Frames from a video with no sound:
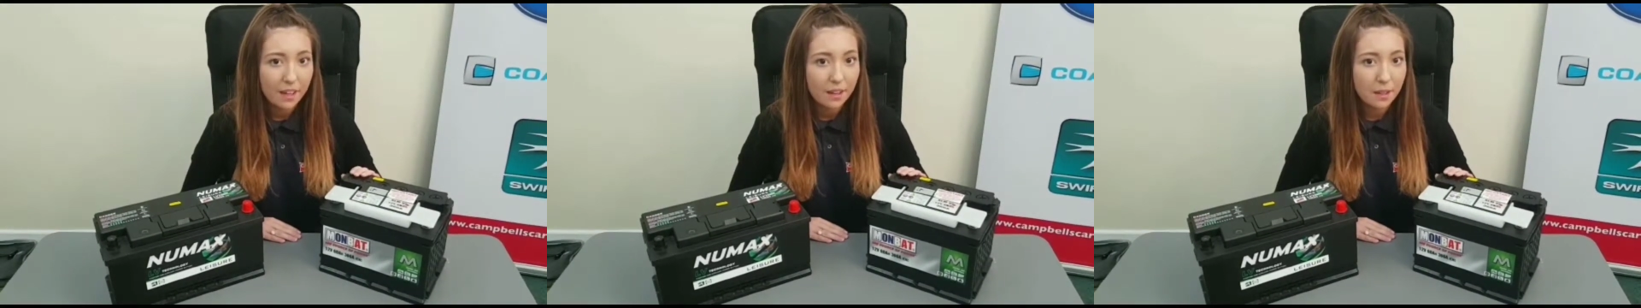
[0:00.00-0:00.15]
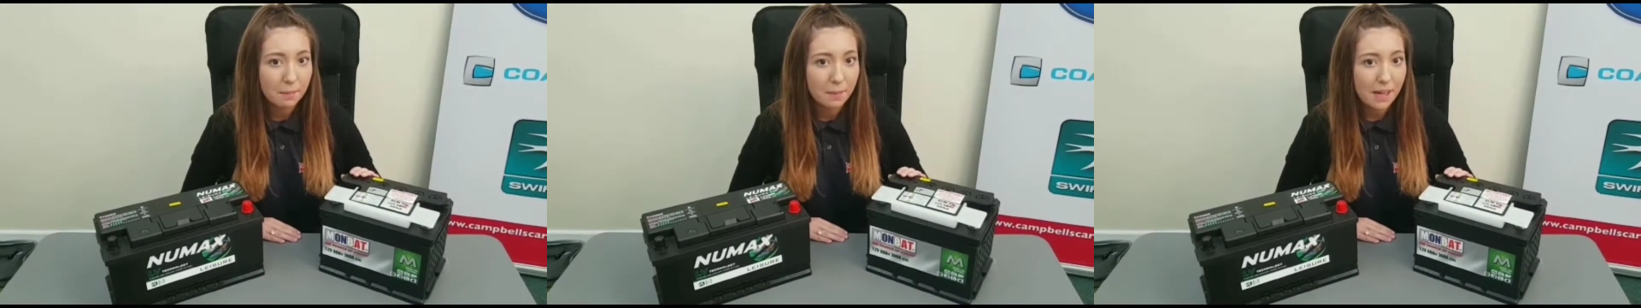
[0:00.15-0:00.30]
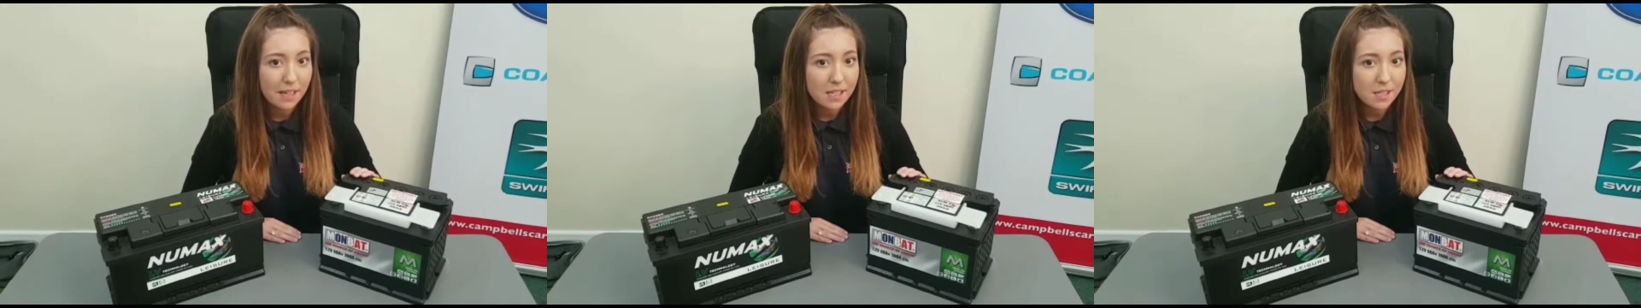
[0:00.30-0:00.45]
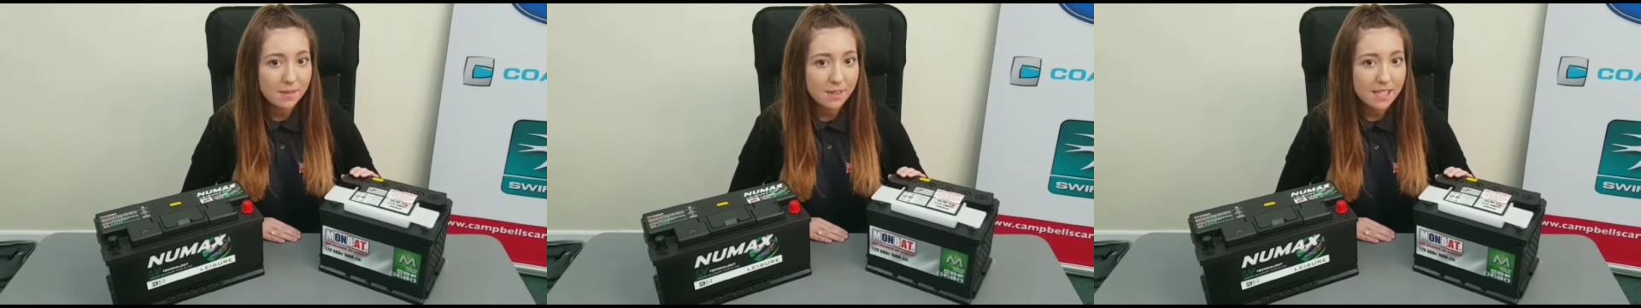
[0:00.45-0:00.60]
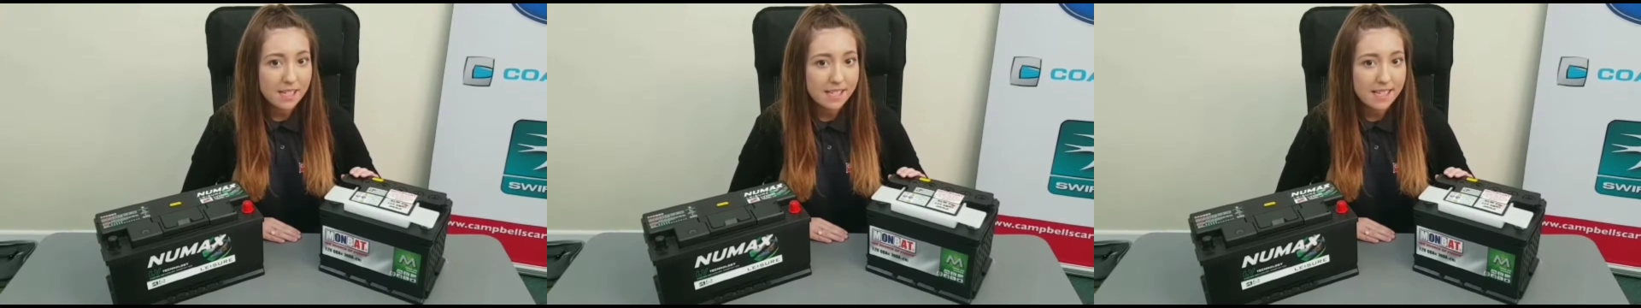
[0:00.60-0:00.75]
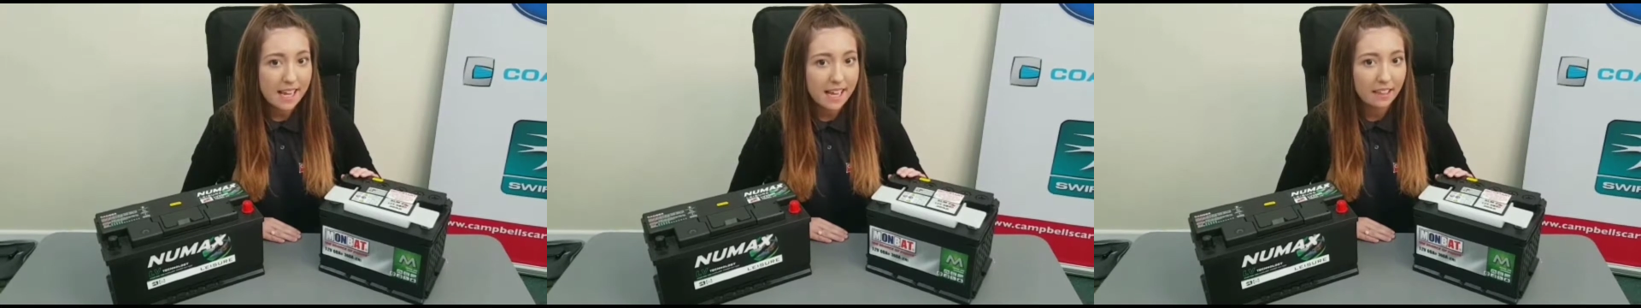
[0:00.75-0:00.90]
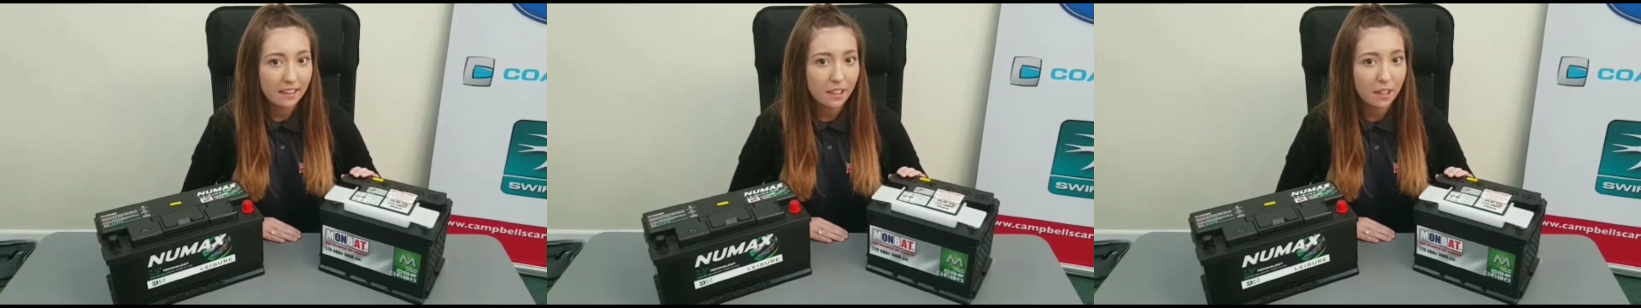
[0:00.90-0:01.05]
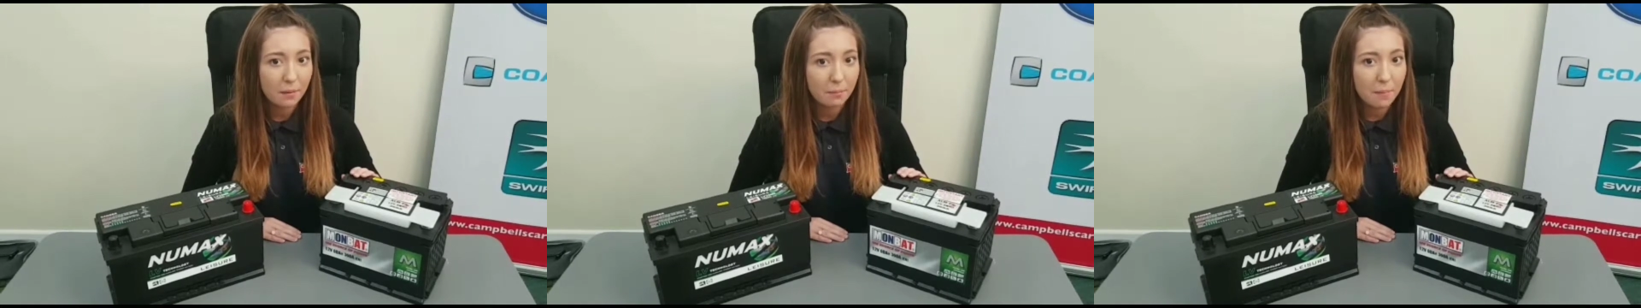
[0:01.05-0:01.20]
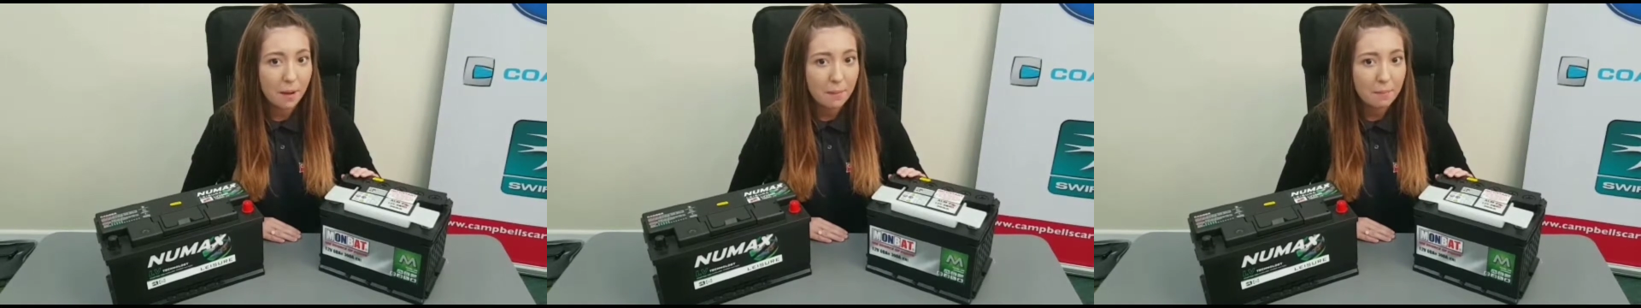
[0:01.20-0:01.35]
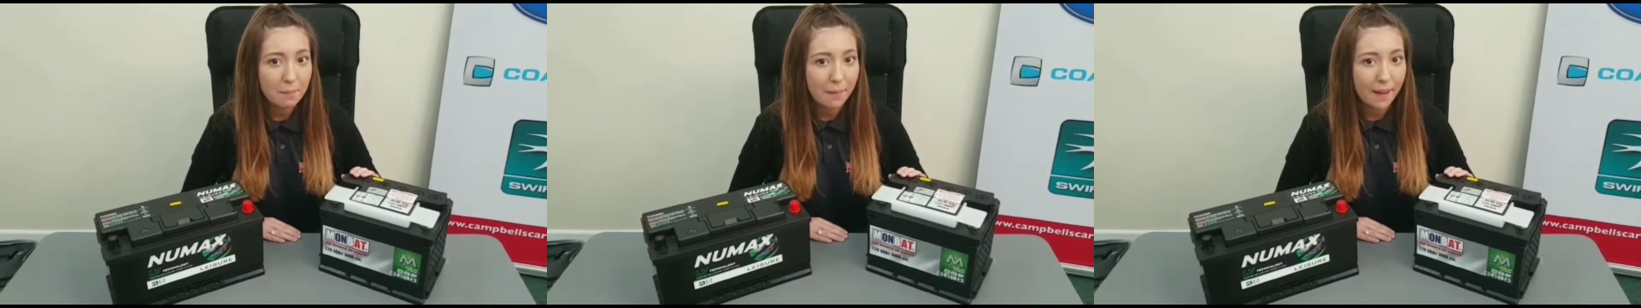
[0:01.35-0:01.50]
The brands we sell are
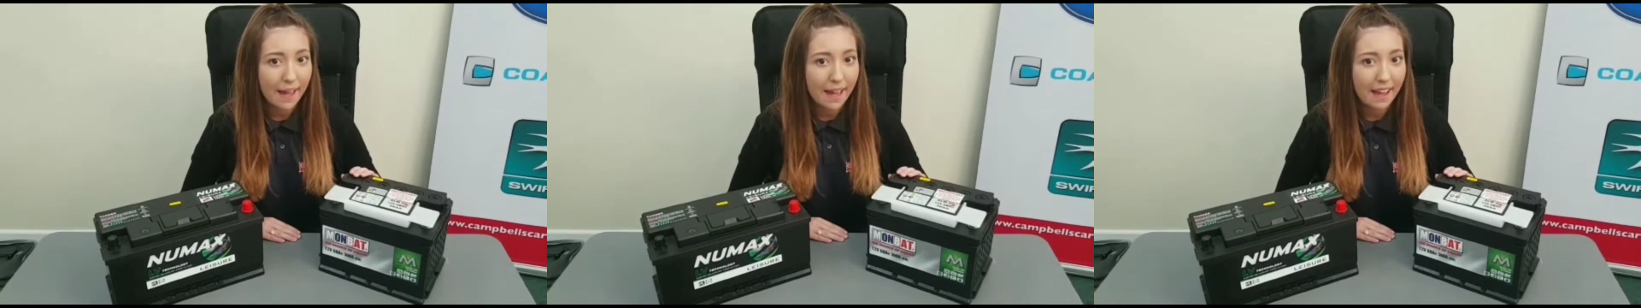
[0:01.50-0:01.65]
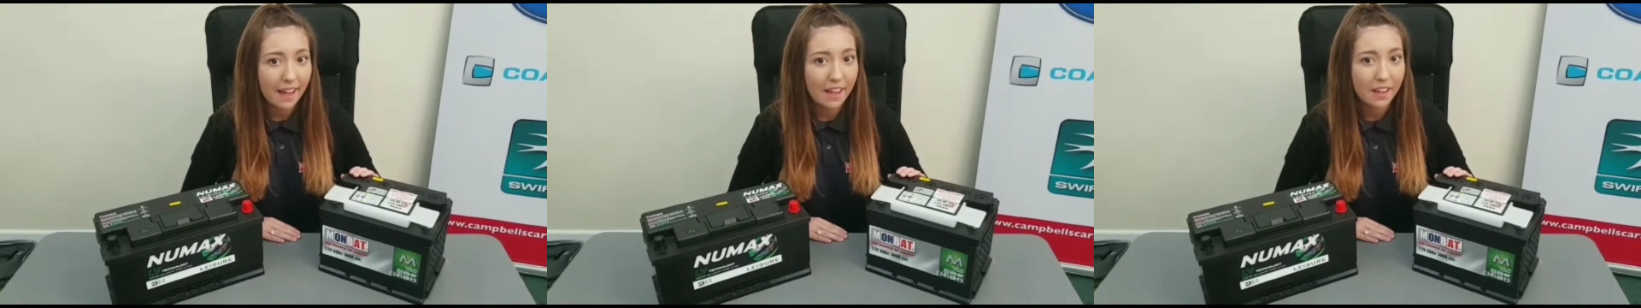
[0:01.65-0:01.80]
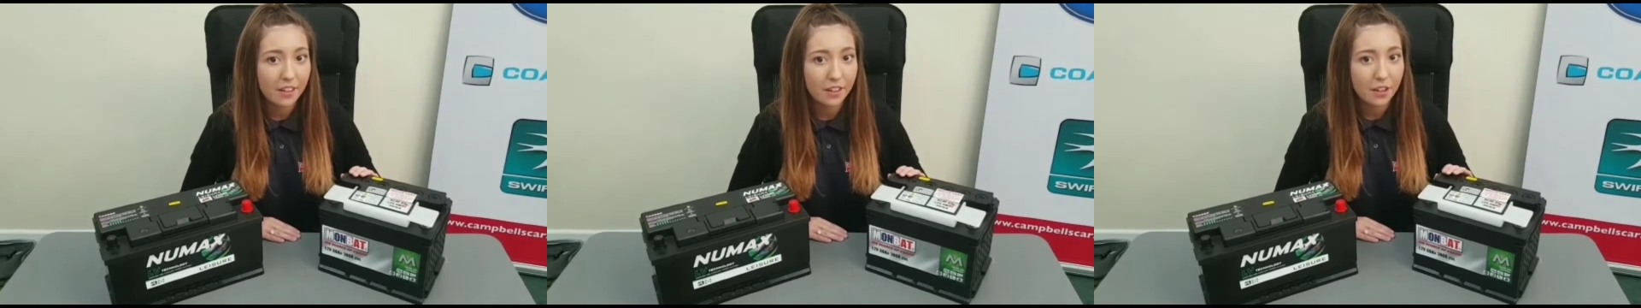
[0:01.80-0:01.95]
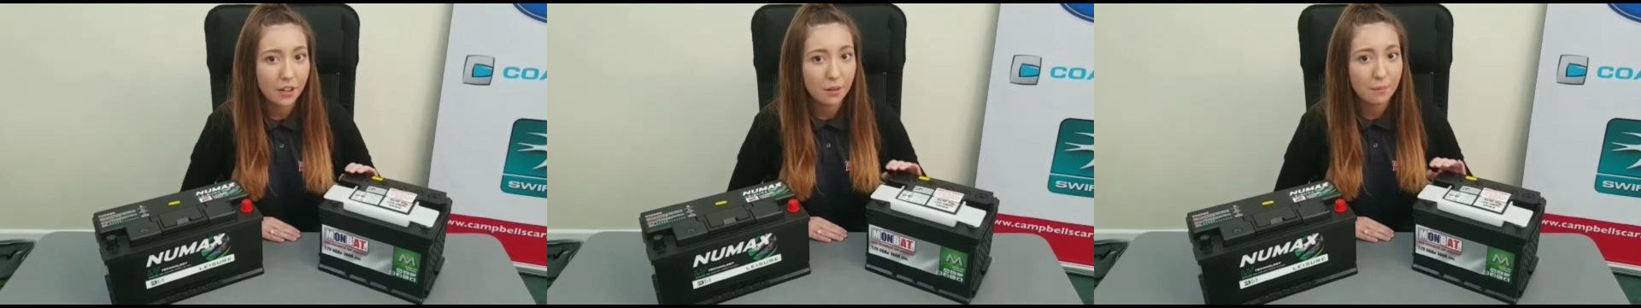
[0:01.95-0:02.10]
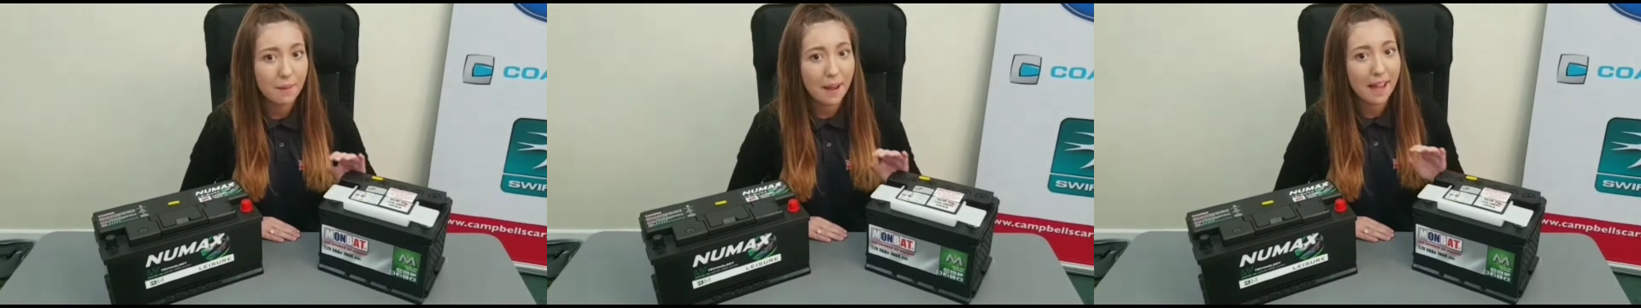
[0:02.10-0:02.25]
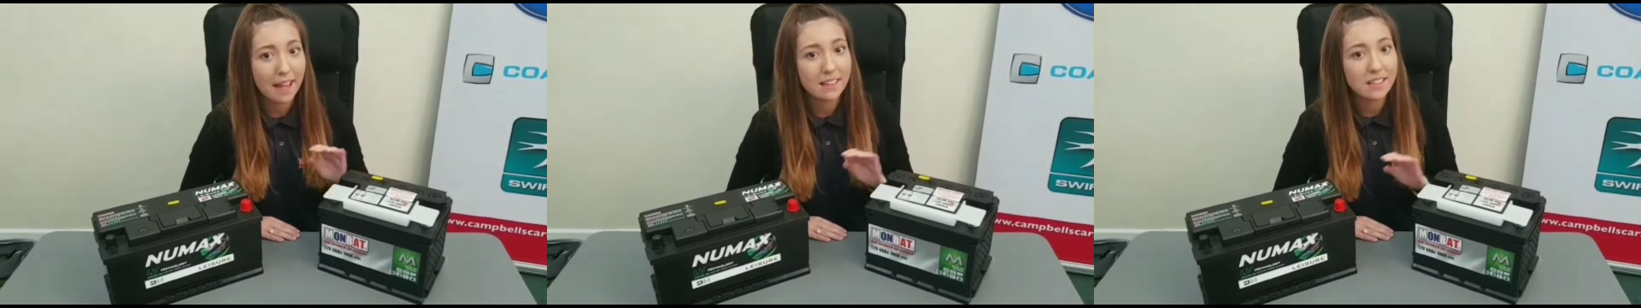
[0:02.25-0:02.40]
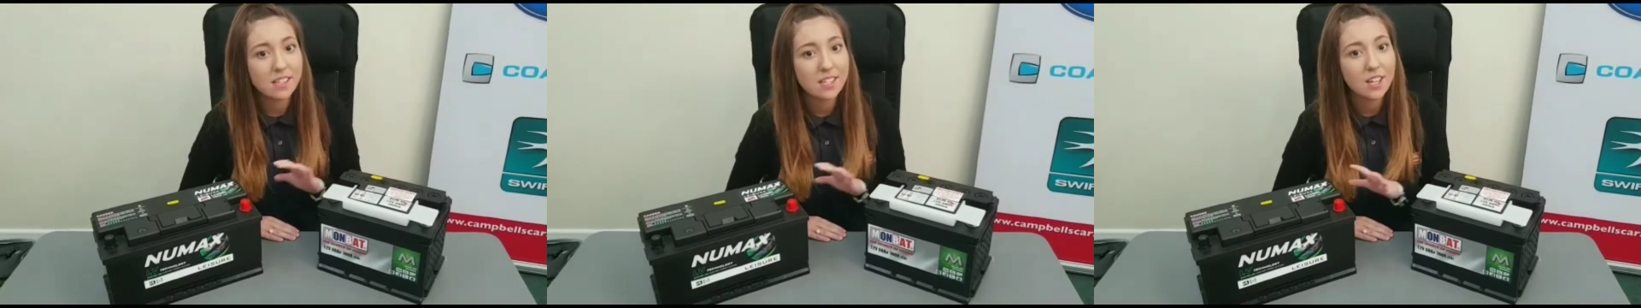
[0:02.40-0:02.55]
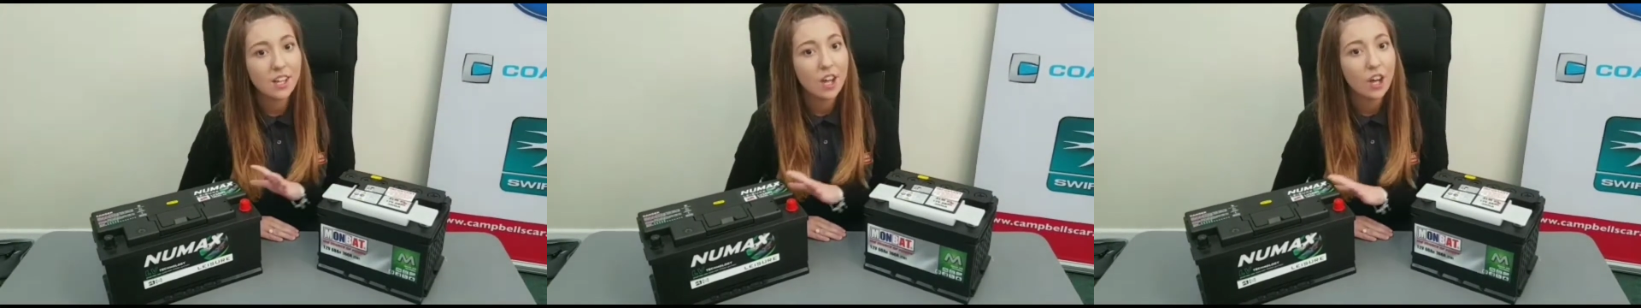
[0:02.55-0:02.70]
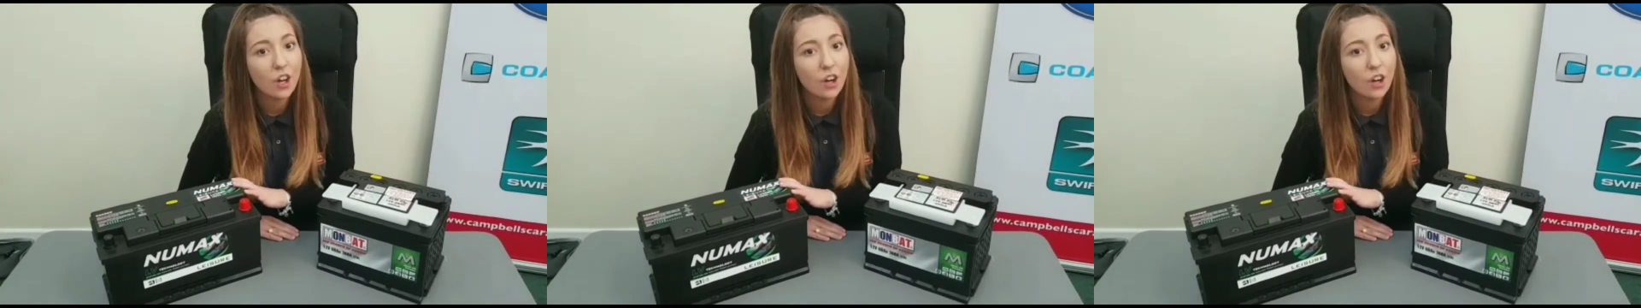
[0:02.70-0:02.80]
Mombat and Numax.